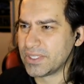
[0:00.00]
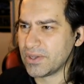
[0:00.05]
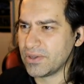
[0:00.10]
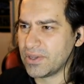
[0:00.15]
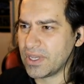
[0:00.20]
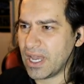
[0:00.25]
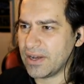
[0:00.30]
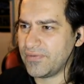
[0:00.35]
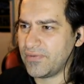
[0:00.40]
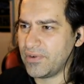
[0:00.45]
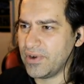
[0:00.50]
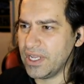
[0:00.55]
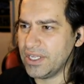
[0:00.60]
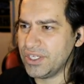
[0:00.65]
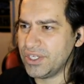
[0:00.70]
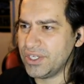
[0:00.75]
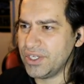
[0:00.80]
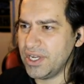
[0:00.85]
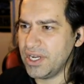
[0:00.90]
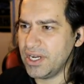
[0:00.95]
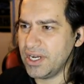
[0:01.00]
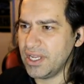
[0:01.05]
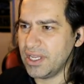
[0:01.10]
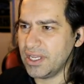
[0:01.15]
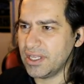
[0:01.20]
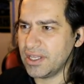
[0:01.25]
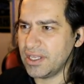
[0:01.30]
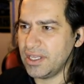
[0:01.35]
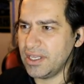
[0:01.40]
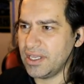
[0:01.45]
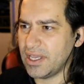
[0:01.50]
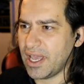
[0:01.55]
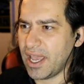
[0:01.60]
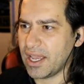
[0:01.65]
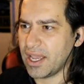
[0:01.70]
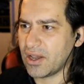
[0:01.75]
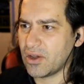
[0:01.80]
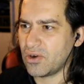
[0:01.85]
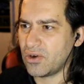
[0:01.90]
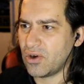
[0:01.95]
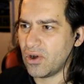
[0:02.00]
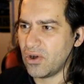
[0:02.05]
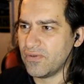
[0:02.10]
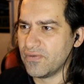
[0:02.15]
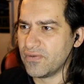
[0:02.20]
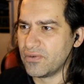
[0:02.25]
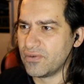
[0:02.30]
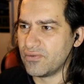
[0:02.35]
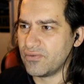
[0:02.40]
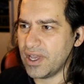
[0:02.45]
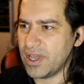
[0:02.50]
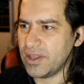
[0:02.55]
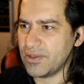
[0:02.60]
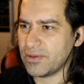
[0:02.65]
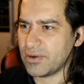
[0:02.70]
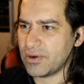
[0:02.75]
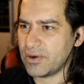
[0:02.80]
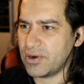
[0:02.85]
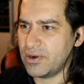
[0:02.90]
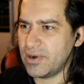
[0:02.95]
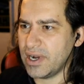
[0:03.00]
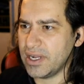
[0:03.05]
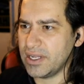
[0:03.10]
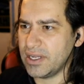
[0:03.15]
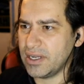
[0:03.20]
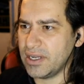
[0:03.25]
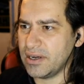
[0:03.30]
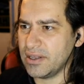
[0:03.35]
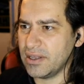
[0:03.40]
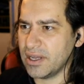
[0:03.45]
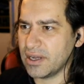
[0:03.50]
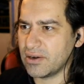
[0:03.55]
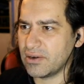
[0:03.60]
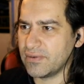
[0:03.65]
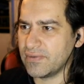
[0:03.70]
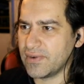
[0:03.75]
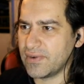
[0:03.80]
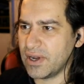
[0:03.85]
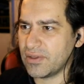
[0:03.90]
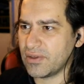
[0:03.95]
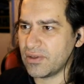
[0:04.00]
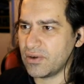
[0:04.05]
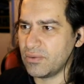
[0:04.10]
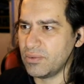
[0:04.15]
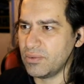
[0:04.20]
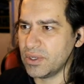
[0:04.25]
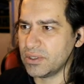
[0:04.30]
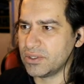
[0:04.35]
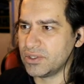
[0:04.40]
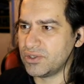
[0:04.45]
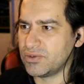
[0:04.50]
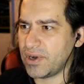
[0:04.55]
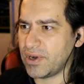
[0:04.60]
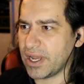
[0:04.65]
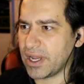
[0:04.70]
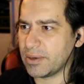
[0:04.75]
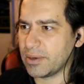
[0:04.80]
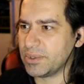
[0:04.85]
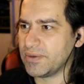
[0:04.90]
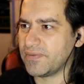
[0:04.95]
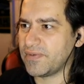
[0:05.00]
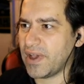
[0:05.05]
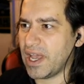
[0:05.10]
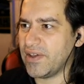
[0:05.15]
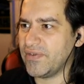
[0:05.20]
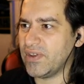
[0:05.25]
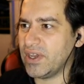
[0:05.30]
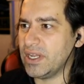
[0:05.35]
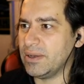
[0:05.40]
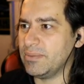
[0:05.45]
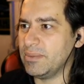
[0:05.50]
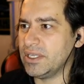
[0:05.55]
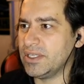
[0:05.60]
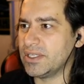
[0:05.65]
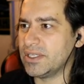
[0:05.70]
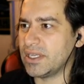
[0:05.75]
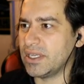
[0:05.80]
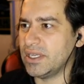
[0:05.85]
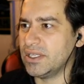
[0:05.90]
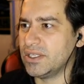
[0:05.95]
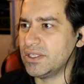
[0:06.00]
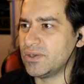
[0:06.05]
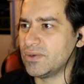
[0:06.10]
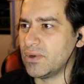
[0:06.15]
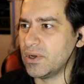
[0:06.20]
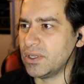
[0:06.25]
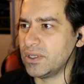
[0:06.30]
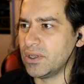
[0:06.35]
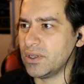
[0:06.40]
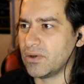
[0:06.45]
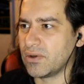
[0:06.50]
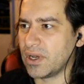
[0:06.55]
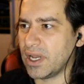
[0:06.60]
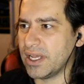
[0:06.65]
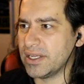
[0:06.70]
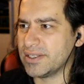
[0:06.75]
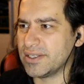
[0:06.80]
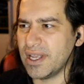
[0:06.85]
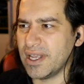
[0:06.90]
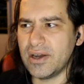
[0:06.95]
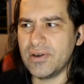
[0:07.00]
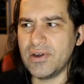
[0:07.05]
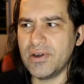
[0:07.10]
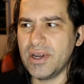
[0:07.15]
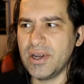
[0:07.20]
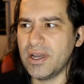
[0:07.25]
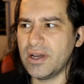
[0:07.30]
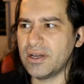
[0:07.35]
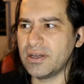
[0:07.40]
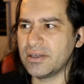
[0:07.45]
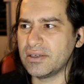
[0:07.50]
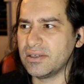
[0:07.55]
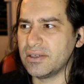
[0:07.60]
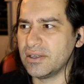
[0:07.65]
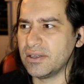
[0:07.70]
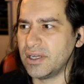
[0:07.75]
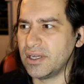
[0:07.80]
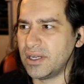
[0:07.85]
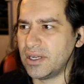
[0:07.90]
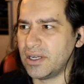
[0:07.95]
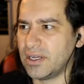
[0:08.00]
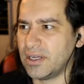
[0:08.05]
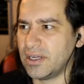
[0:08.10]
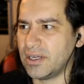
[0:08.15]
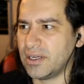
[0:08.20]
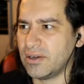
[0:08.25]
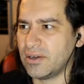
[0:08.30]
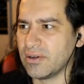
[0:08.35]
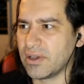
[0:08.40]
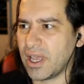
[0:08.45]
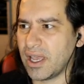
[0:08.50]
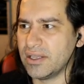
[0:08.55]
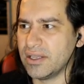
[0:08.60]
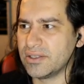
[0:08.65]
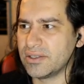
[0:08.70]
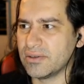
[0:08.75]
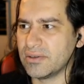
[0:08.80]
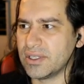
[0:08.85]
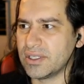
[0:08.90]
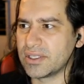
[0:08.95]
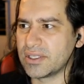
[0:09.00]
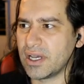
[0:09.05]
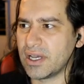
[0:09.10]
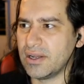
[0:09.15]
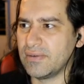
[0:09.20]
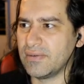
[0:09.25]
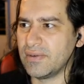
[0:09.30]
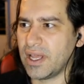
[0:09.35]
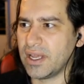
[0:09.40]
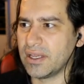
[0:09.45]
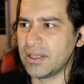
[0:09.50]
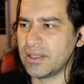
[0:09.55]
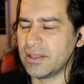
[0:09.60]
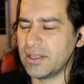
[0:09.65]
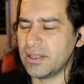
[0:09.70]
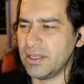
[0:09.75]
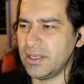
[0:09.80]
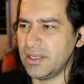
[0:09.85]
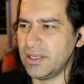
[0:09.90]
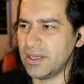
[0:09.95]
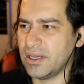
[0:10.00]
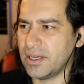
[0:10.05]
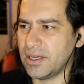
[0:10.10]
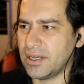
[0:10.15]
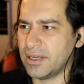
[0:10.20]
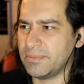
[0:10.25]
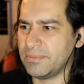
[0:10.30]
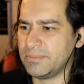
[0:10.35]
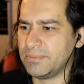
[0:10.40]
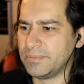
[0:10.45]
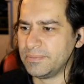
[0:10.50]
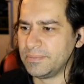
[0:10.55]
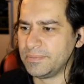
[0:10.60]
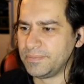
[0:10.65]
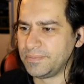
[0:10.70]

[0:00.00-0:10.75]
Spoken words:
so you got for engineering the Anchor of Greythor right here. The Anchor of Greythor will drag up to 5 enemies into a localized area. Okay, so that's kind of like the I